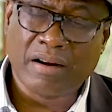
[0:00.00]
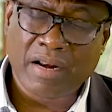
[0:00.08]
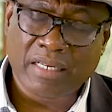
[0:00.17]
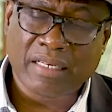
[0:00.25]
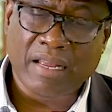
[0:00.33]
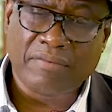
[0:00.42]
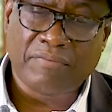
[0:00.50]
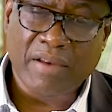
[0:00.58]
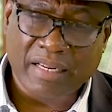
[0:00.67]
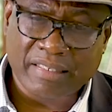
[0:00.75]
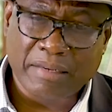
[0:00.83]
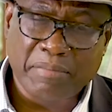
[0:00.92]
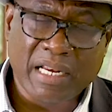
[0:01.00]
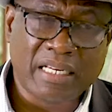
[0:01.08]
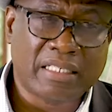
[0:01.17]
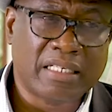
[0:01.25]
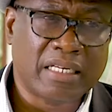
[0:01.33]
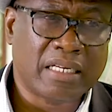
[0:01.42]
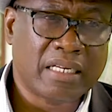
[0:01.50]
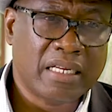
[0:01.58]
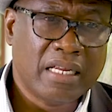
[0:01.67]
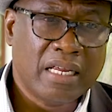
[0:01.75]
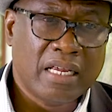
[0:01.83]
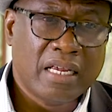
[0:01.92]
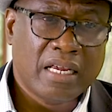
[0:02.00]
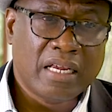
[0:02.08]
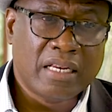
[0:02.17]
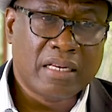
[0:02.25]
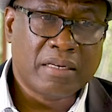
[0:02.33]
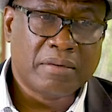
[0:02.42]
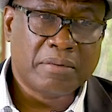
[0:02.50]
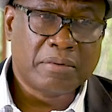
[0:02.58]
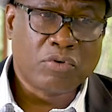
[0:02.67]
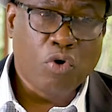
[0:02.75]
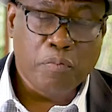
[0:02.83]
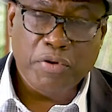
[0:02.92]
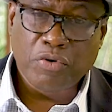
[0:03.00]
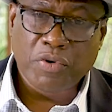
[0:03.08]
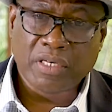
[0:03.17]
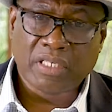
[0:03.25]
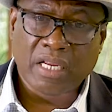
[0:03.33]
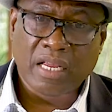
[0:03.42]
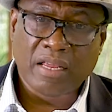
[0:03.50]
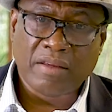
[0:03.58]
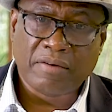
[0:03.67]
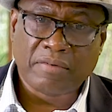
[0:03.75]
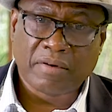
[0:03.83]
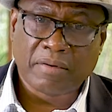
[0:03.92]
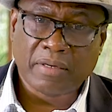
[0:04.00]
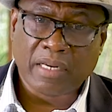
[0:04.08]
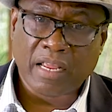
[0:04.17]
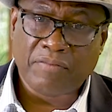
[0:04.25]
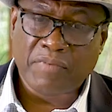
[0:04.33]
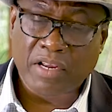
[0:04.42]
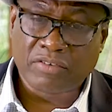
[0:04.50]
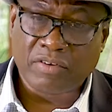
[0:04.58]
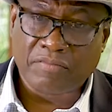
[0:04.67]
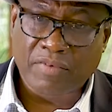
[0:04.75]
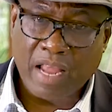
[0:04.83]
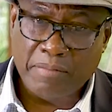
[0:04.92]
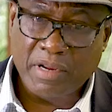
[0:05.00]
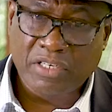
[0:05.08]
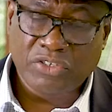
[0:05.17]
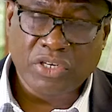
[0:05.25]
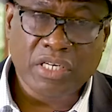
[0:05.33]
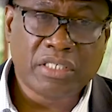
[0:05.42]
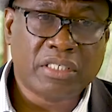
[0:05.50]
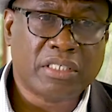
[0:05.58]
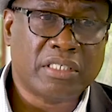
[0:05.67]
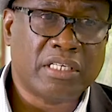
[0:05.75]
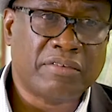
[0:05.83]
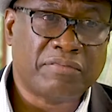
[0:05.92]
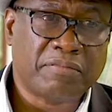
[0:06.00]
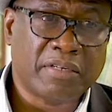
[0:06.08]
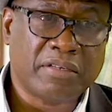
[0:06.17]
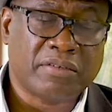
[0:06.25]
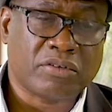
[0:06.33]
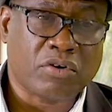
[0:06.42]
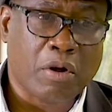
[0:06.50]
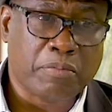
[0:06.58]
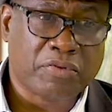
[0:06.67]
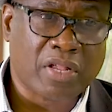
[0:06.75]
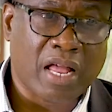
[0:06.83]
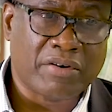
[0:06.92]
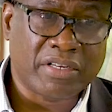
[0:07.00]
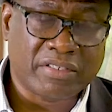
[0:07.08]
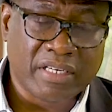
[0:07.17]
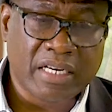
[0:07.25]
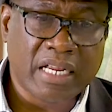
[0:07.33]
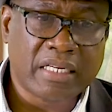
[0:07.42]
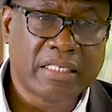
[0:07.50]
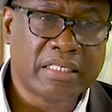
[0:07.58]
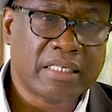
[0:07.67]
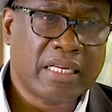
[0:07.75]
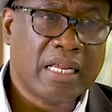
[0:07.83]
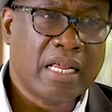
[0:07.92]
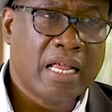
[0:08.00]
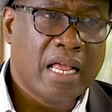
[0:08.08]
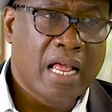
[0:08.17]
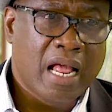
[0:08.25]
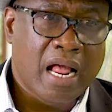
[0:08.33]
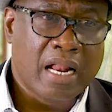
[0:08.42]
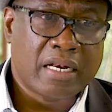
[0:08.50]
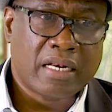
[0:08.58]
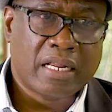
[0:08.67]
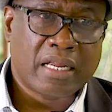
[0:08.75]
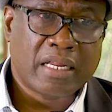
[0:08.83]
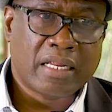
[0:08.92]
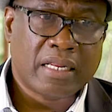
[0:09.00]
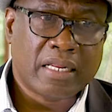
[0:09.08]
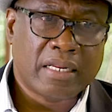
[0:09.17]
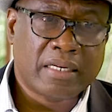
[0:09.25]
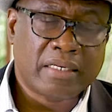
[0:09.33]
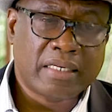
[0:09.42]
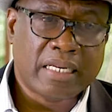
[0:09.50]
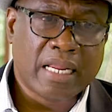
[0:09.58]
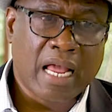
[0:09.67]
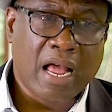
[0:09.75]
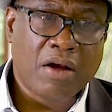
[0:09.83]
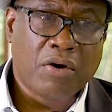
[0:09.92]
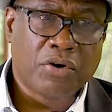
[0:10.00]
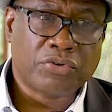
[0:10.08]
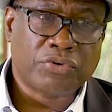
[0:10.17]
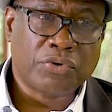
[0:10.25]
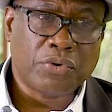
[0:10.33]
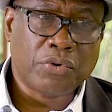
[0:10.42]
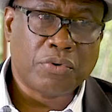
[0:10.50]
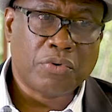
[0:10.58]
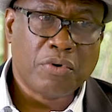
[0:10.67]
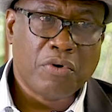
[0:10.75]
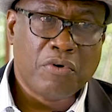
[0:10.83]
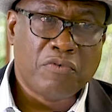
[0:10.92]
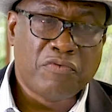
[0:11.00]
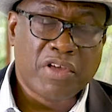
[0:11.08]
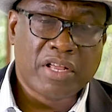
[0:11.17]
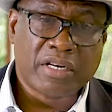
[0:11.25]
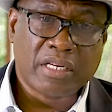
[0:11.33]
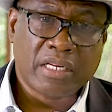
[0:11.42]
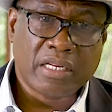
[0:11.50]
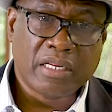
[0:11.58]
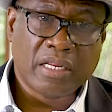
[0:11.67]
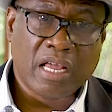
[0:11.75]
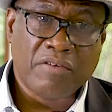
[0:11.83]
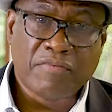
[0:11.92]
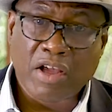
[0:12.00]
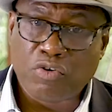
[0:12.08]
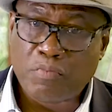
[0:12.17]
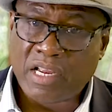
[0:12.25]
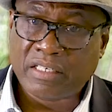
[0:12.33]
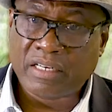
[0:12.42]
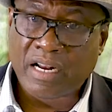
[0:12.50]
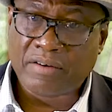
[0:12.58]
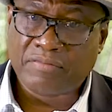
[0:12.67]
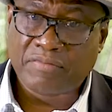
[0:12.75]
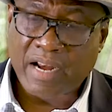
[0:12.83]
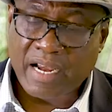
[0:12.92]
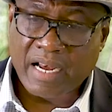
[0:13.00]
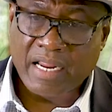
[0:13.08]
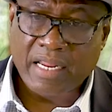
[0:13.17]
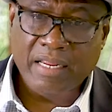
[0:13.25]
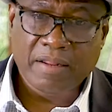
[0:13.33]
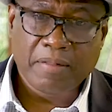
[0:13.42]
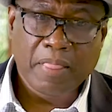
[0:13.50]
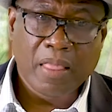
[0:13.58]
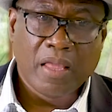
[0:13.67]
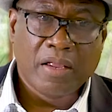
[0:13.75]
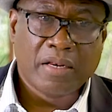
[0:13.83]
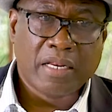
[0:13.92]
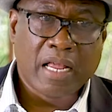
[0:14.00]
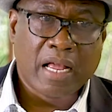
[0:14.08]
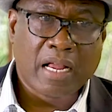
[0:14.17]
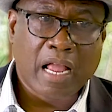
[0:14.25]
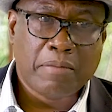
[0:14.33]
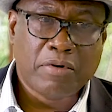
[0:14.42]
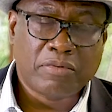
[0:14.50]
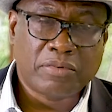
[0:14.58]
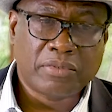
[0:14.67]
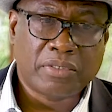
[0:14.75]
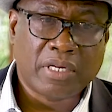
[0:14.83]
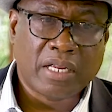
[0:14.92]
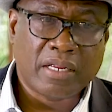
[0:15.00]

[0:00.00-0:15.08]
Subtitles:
greater flexibility in coping with the effects of climate change. These crops are resilient, and they are also very environmental friendly. Their carbon